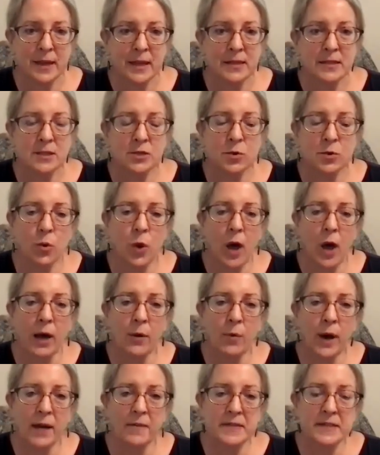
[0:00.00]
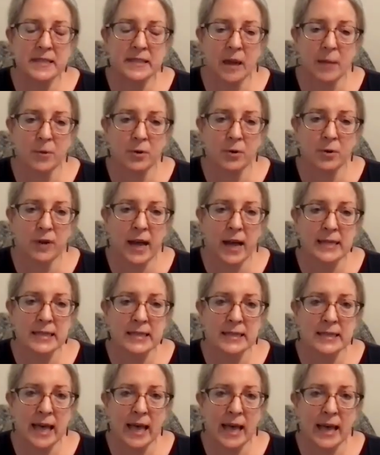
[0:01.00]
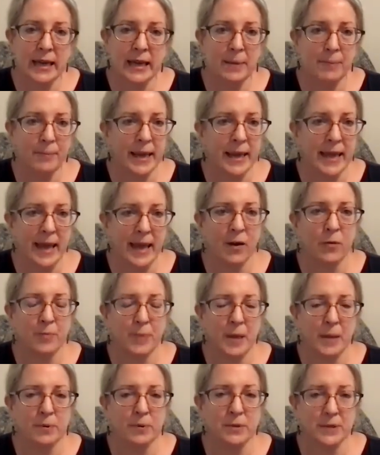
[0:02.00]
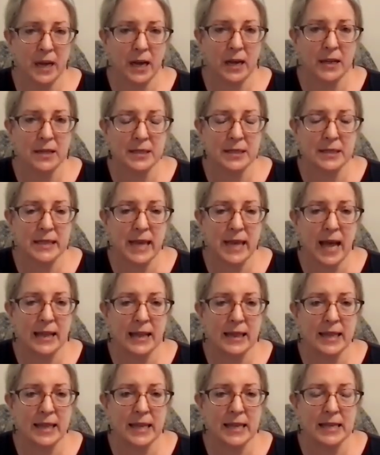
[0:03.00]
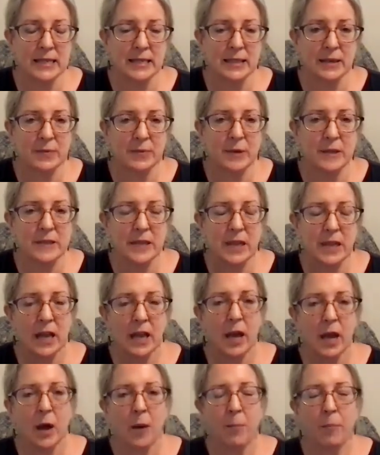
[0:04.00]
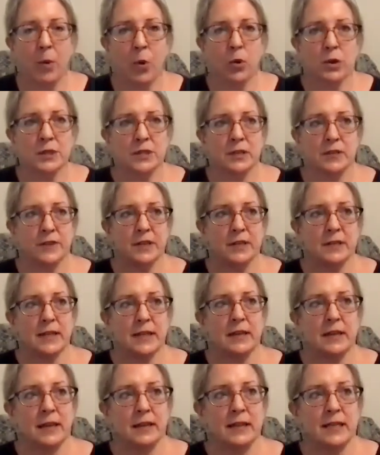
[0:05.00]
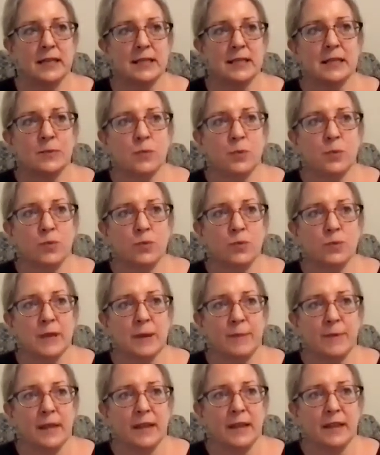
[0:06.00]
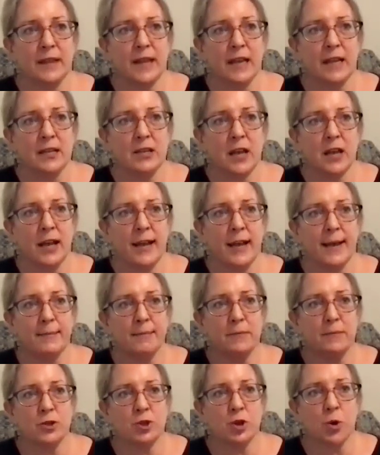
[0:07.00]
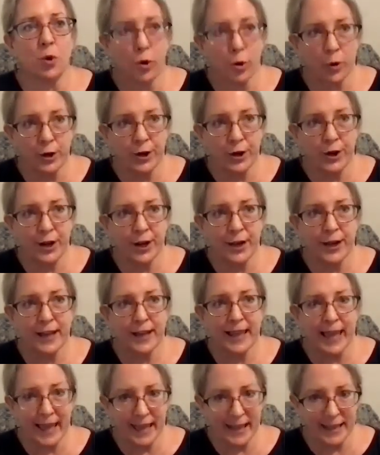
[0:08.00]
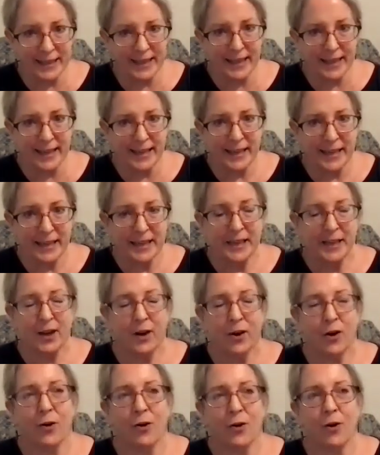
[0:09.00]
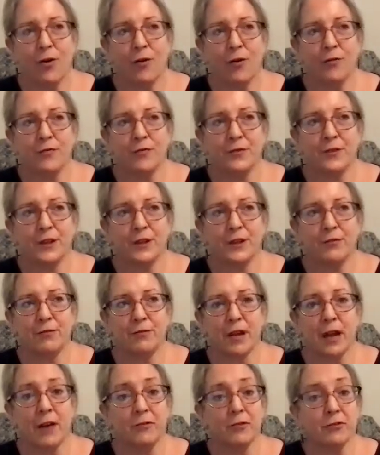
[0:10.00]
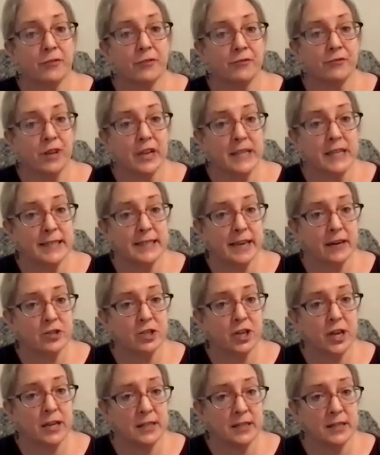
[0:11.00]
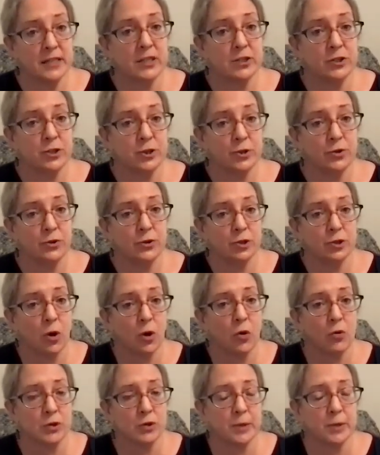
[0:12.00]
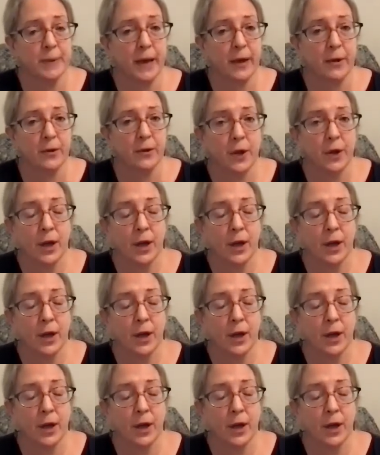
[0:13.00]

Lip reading: So how I've summarized that, and it might help people to understand this, because most of us, and this is something that John Kelly of the Recovery Research Institute talked about